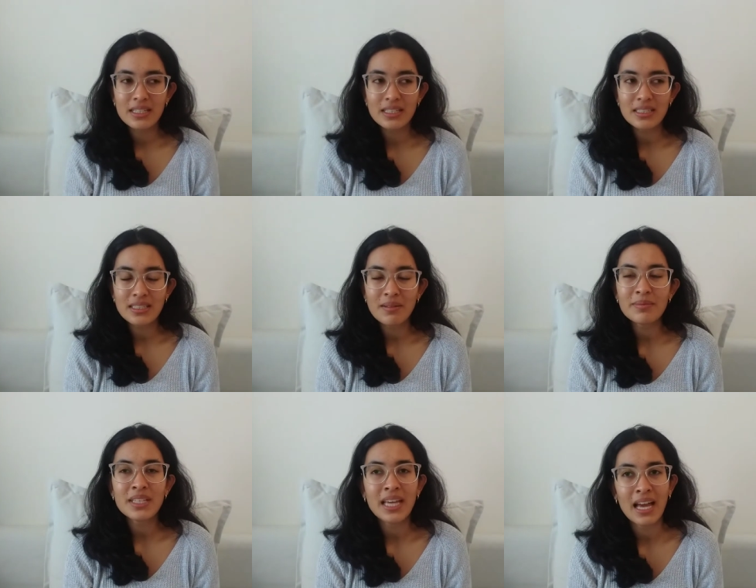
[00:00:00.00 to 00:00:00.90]

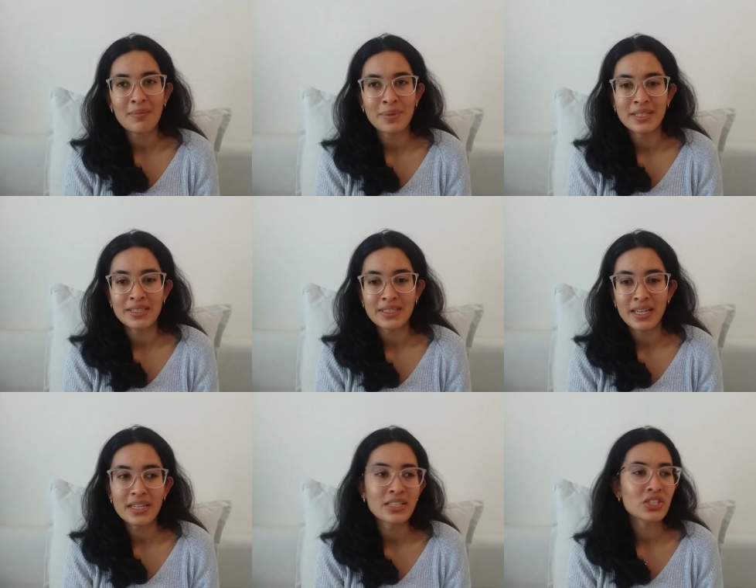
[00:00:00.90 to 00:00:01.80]
something happens
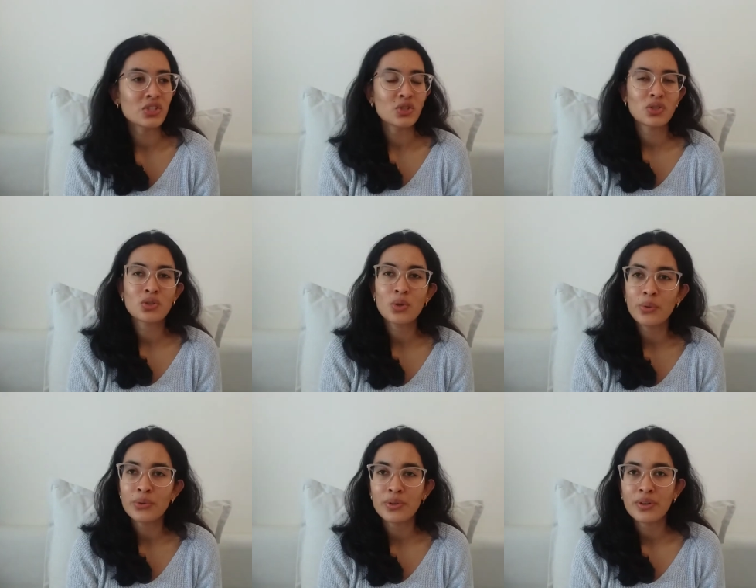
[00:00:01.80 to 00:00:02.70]
and it's just
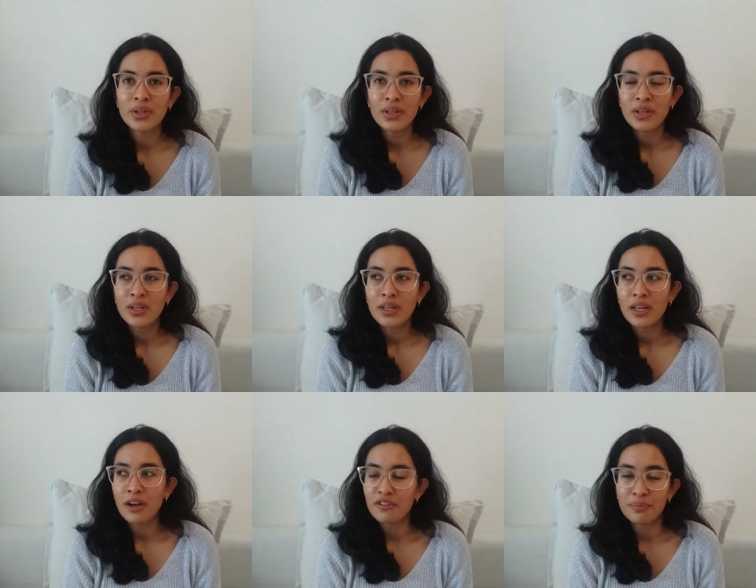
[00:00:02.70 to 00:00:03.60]
thrown
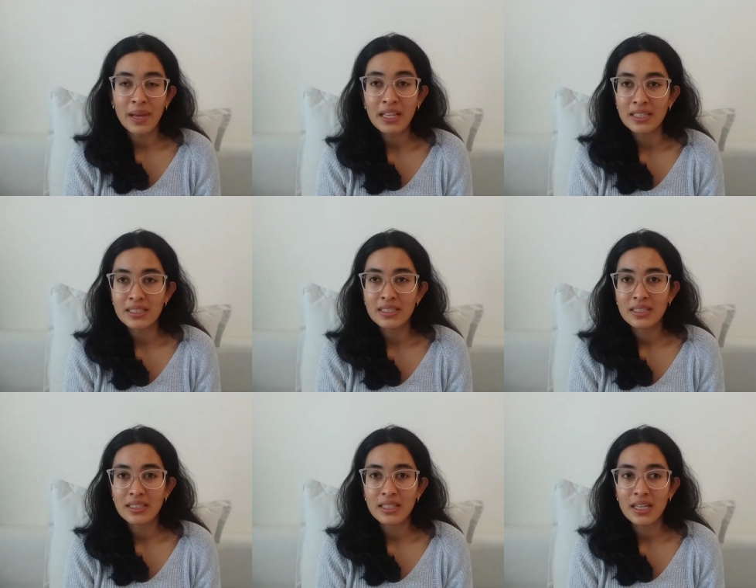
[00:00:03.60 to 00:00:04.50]
out of balance.
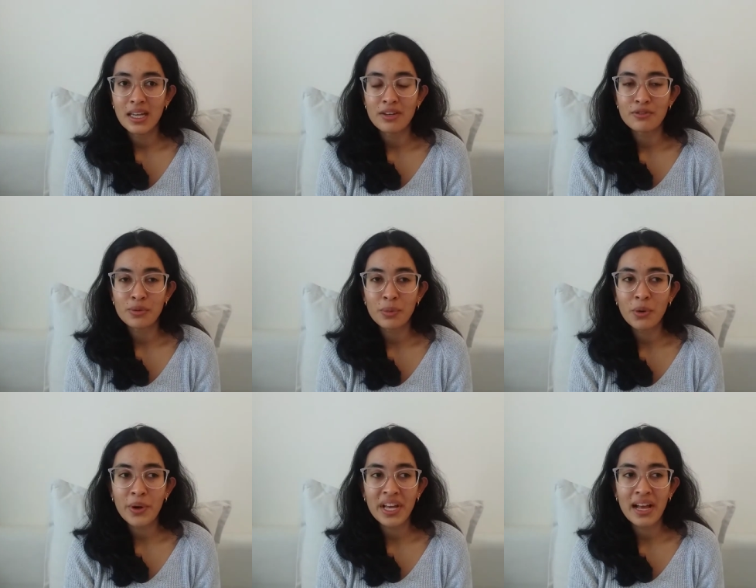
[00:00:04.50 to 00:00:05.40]
And for
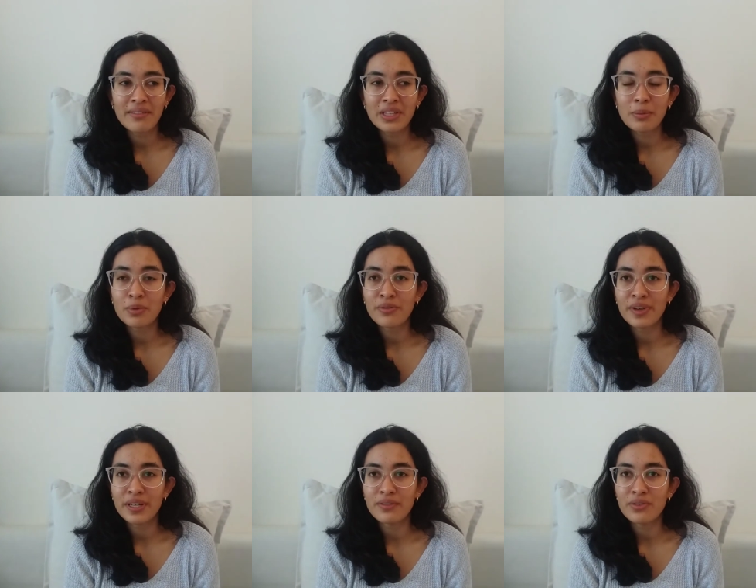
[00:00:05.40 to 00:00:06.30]
Mokoya, having the
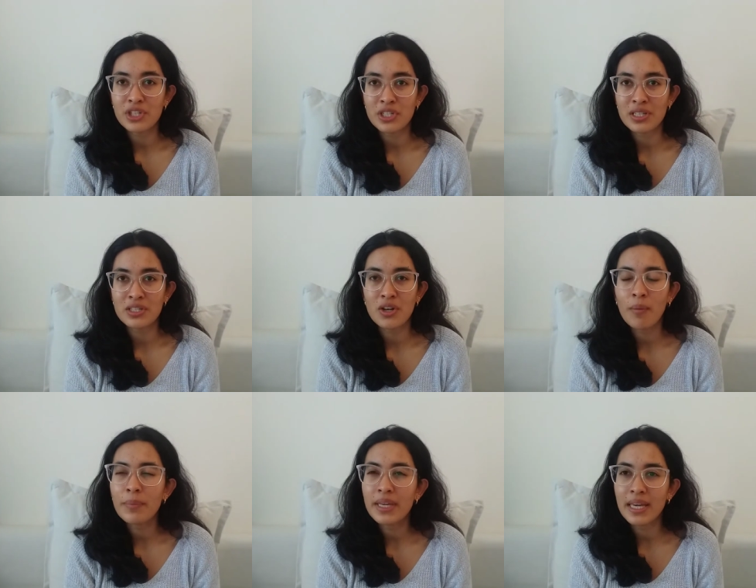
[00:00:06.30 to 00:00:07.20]
prophetic visions and
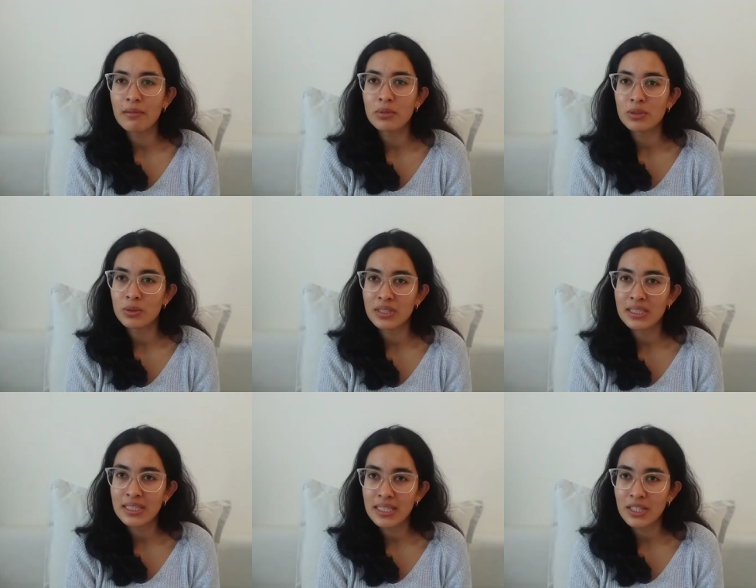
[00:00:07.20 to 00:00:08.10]
not being able to
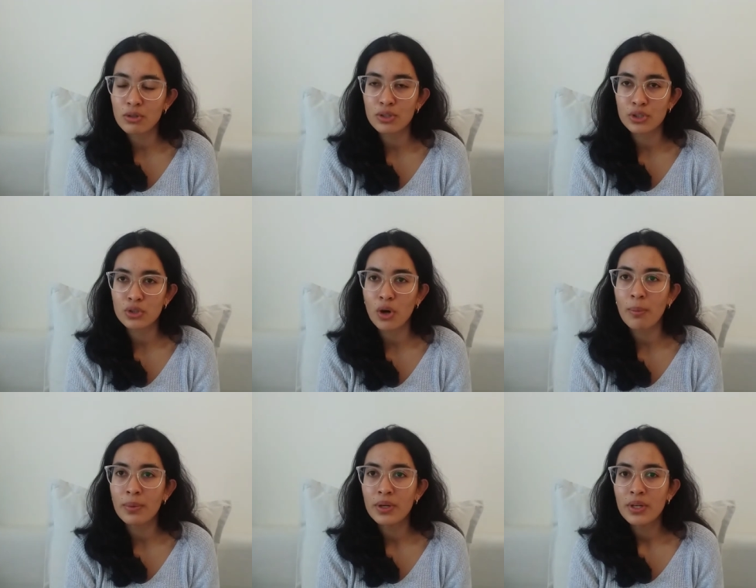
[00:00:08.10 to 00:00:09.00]
see or
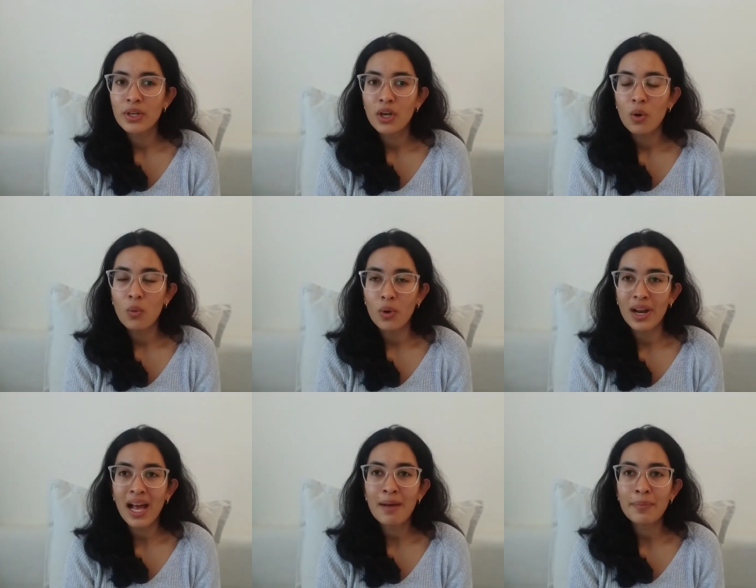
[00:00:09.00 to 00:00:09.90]
stop what
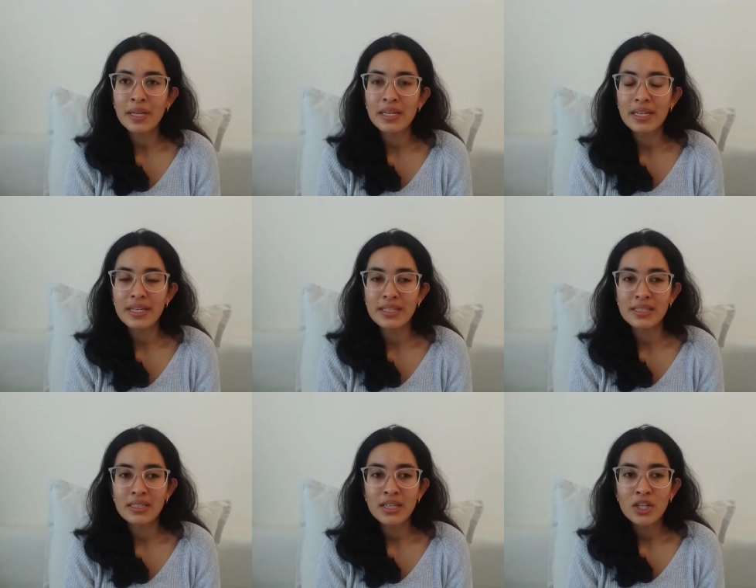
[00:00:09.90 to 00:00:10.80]
happened
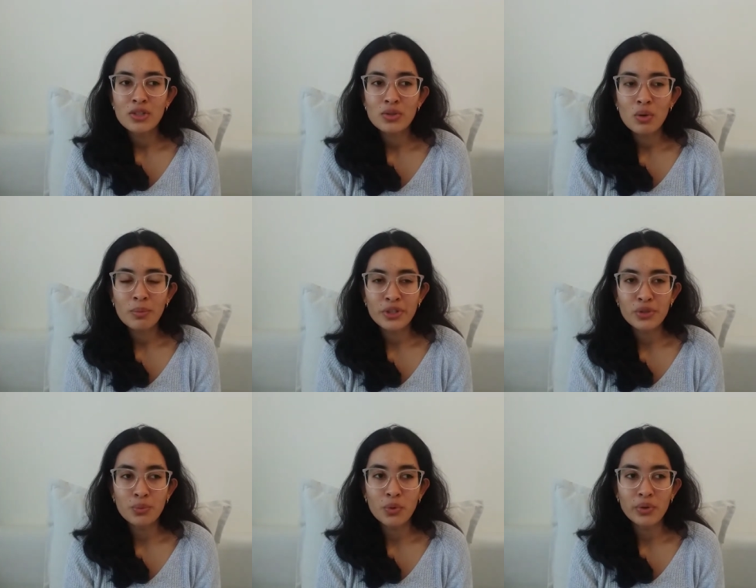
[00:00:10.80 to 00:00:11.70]
is so
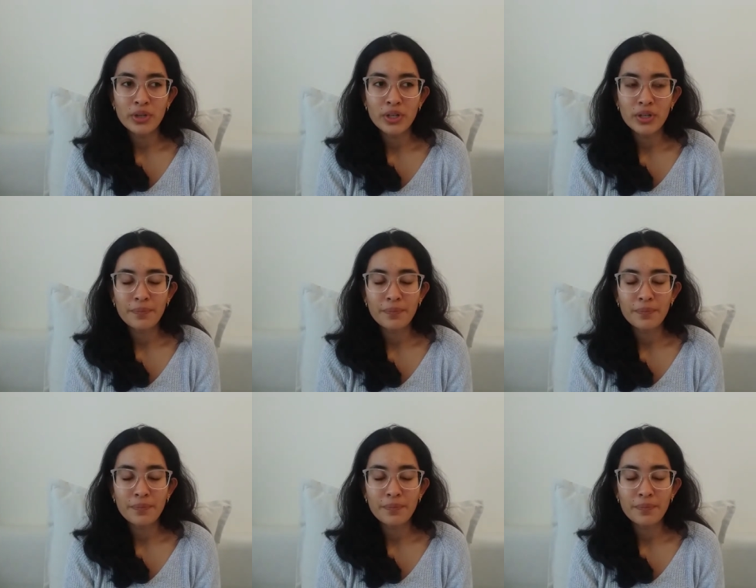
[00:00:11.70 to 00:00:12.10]
much more